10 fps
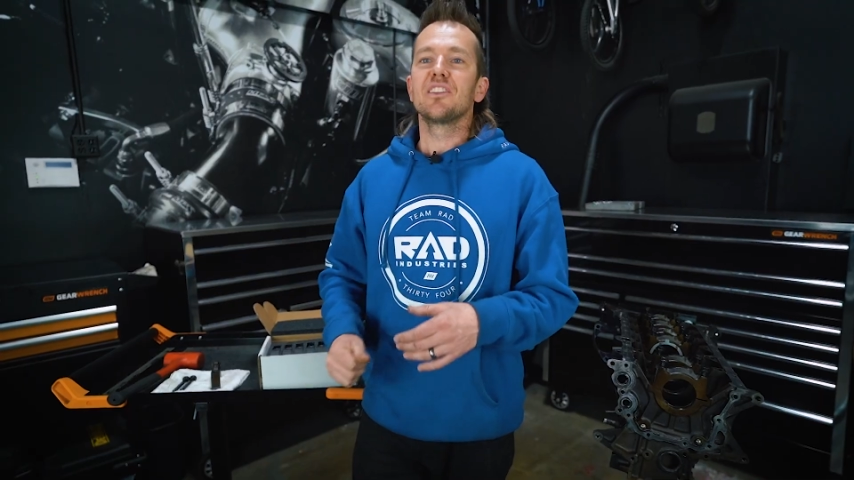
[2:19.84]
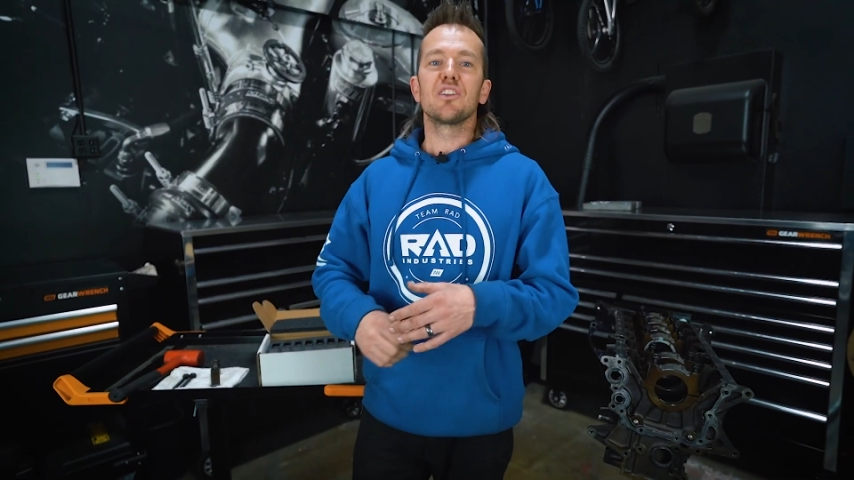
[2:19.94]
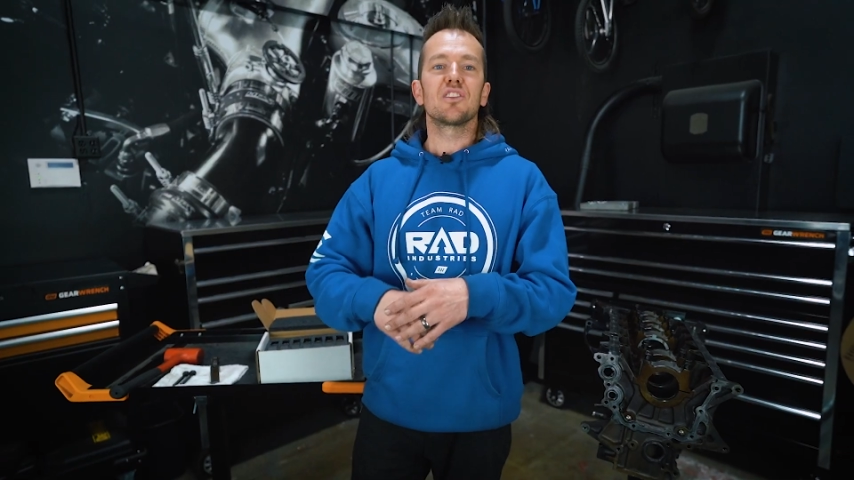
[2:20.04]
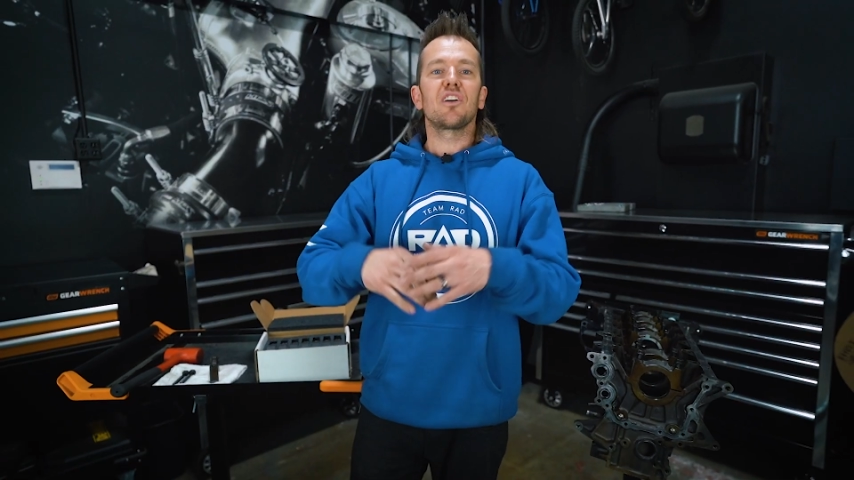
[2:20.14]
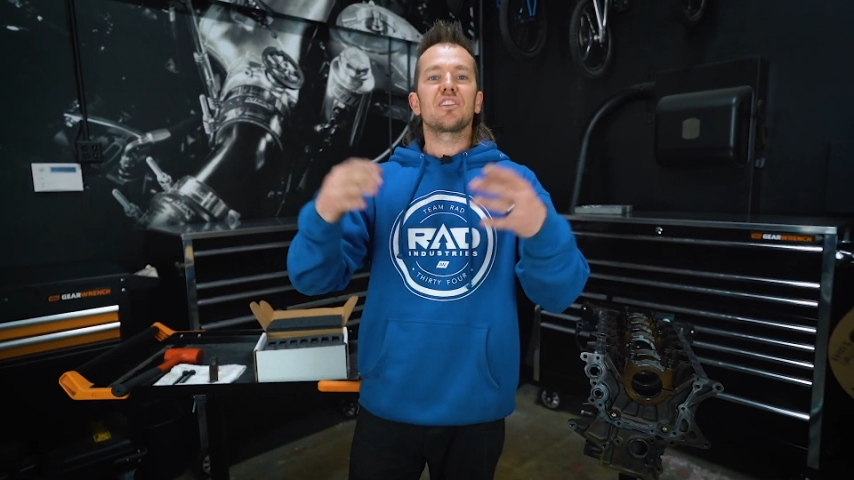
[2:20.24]

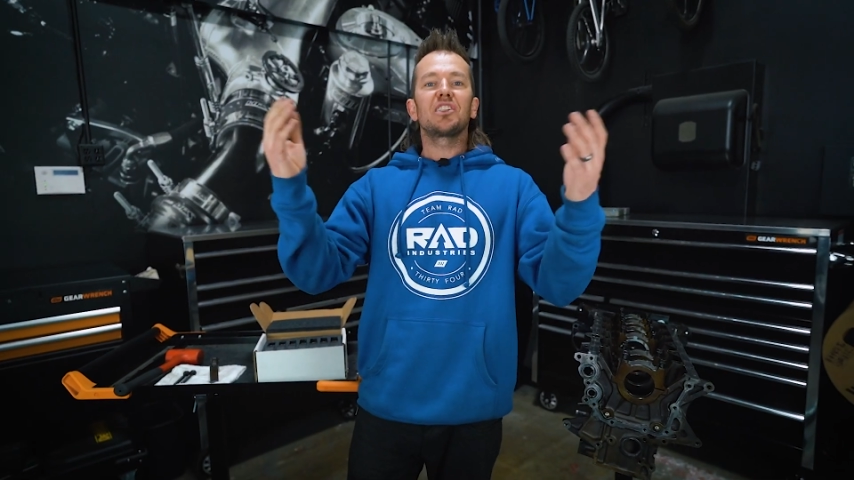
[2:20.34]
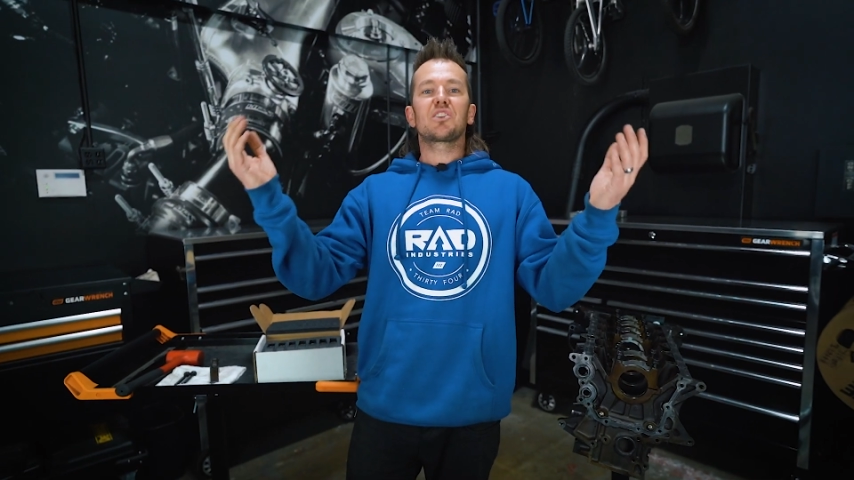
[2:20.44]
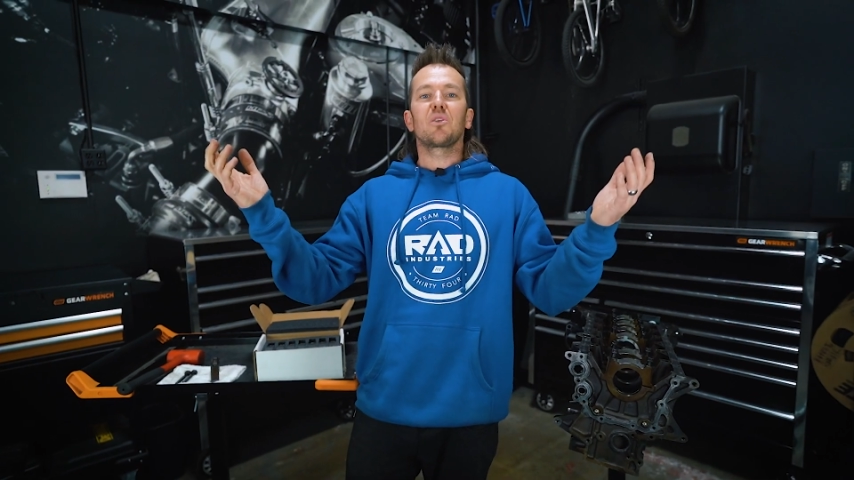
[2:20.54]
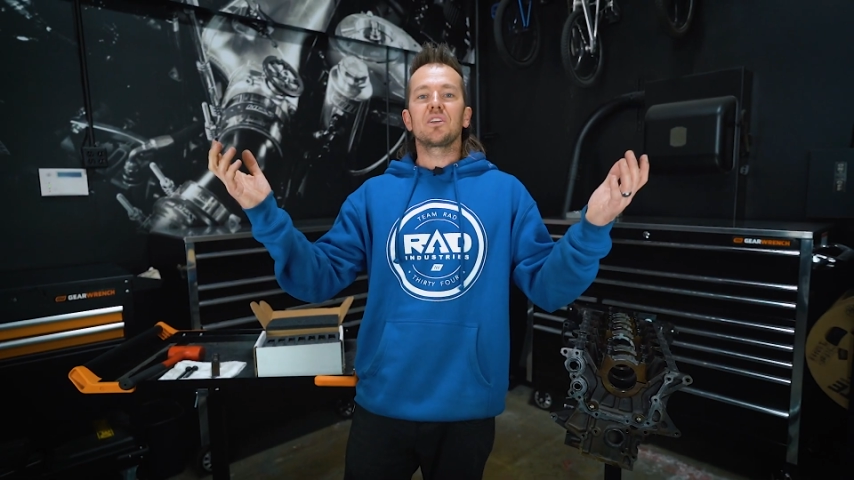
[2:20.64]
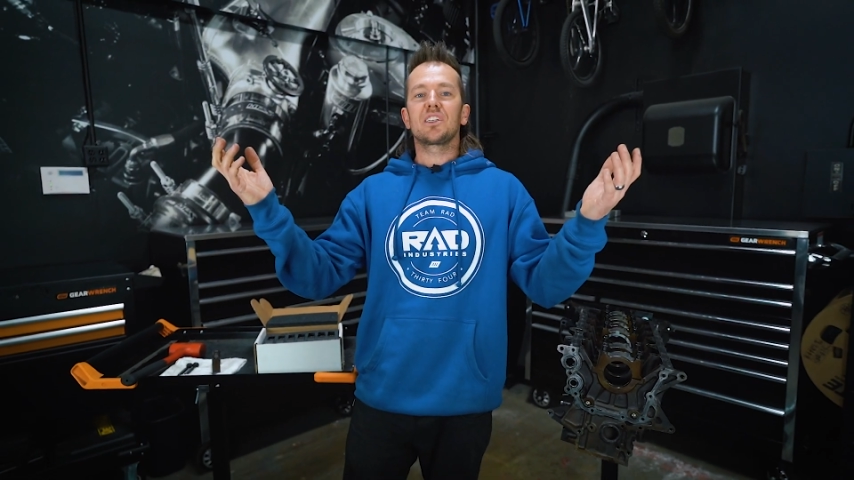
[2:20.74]
There's all these
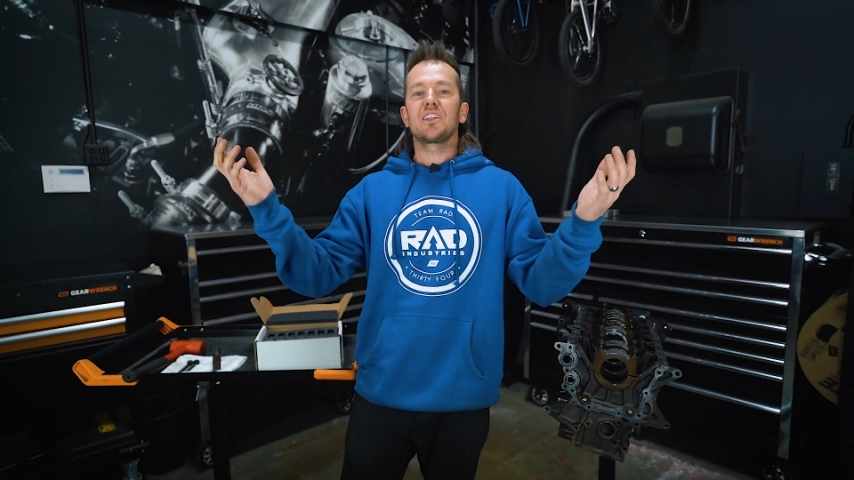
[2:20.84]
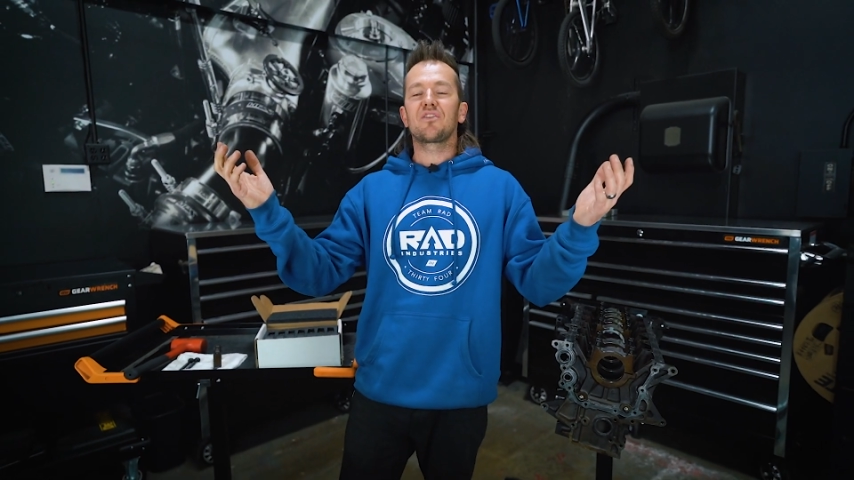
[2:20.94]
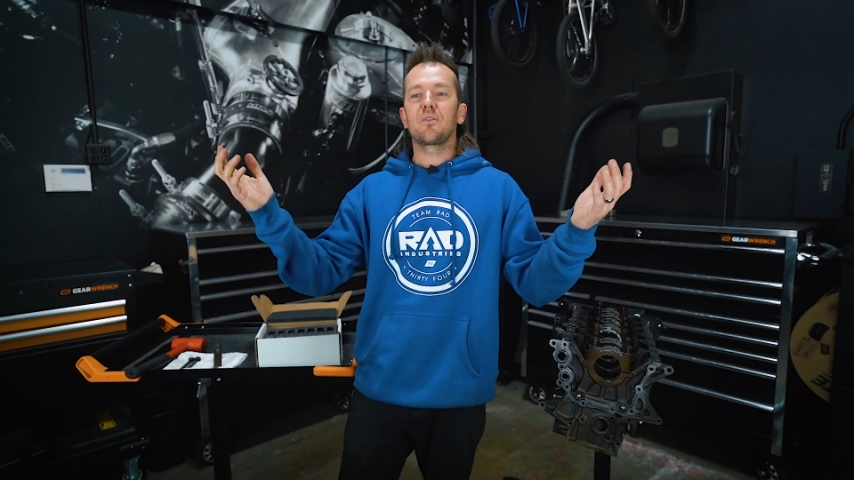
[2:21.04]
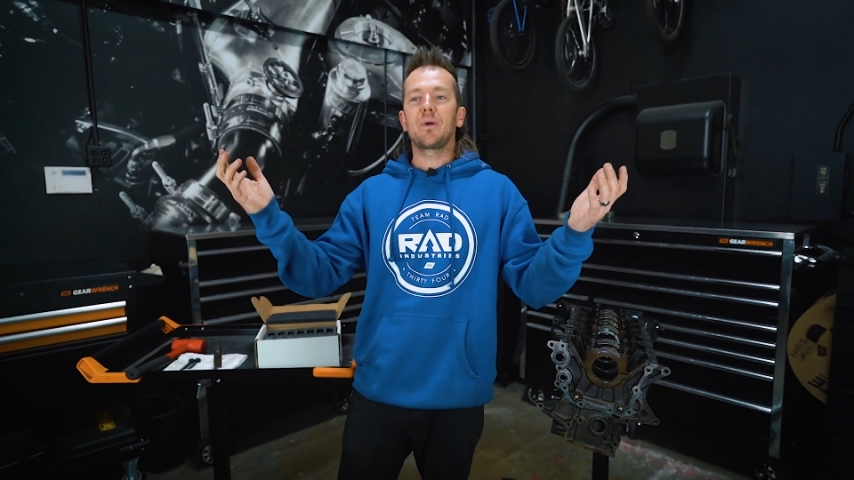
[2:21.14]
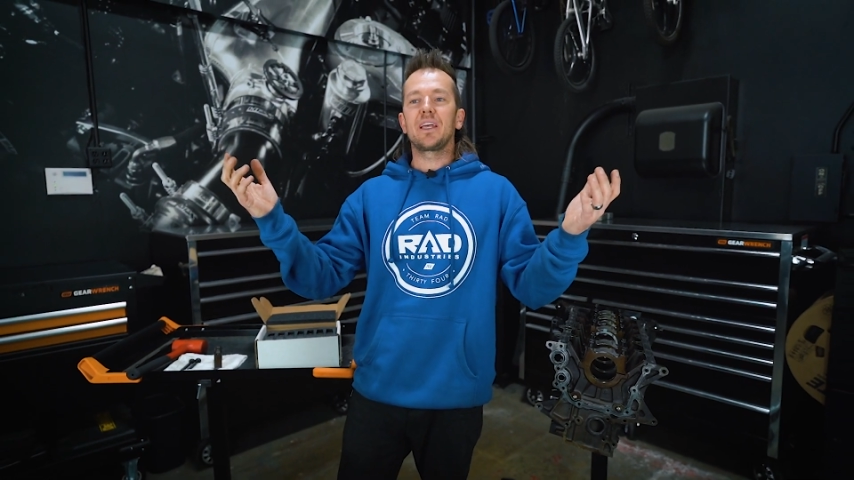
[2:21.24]
choices
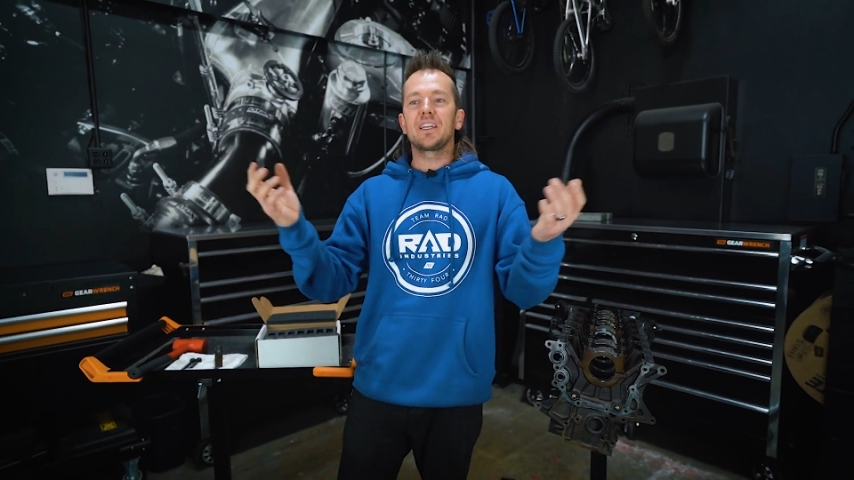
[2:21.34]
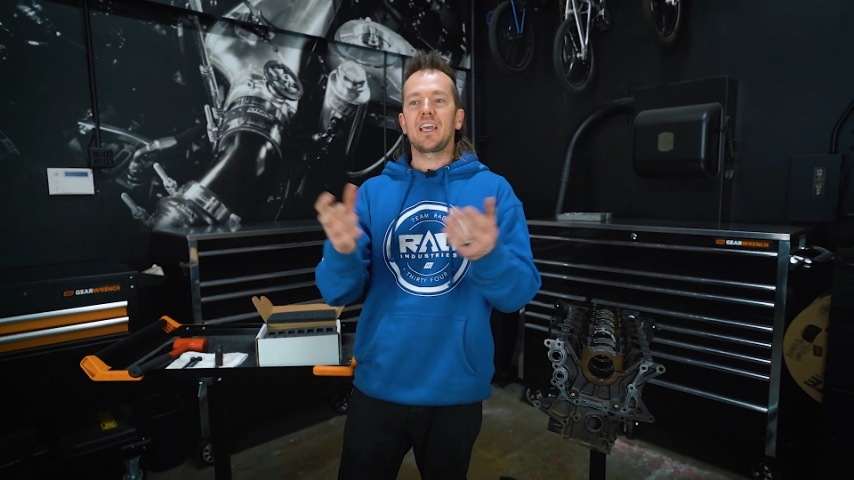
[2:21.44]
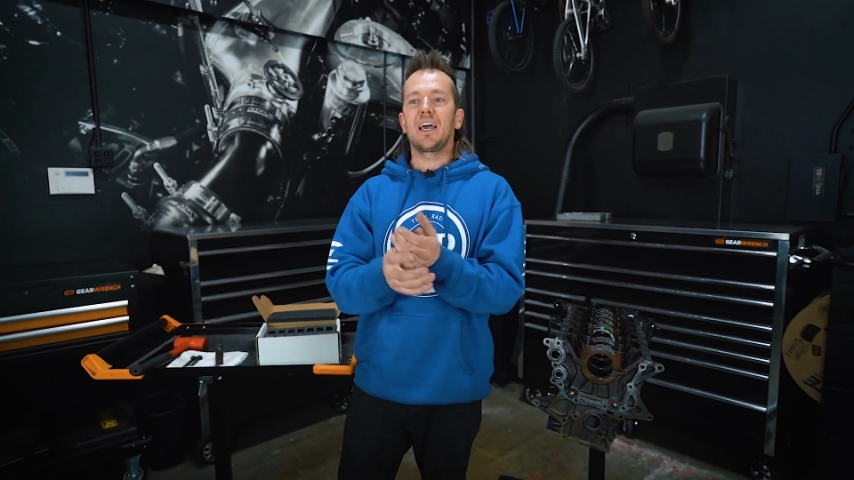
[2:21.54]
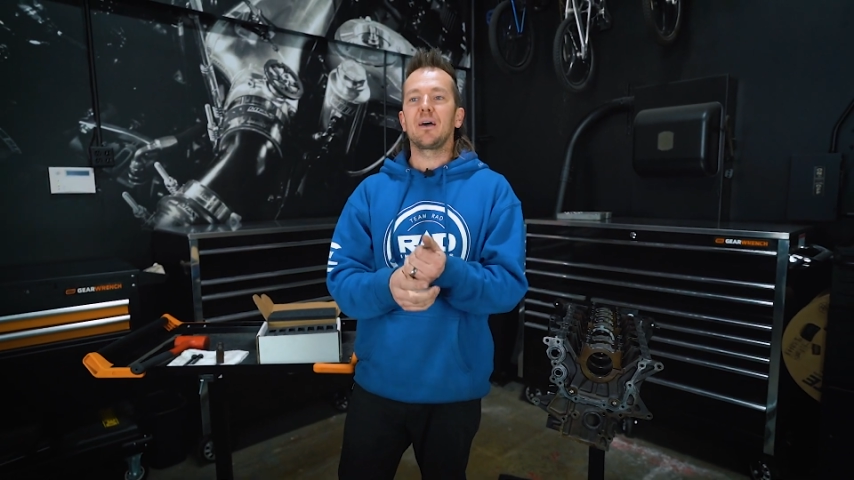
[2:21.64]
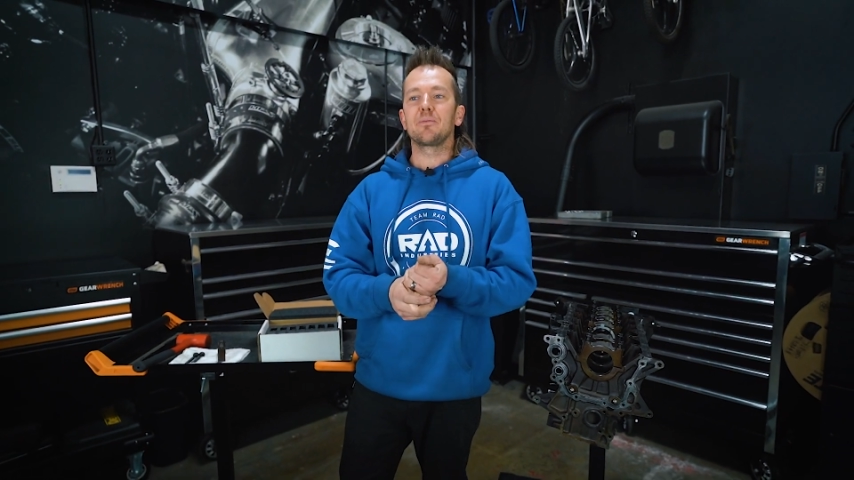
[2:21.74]
for main
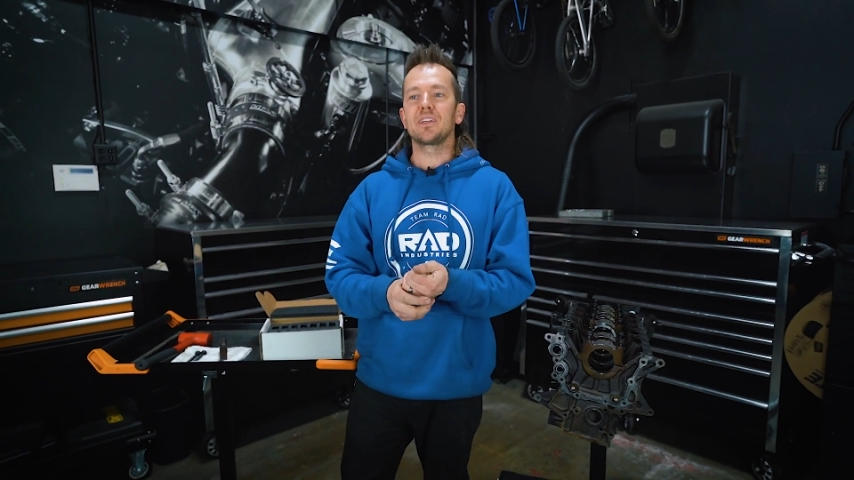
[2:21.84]
caps,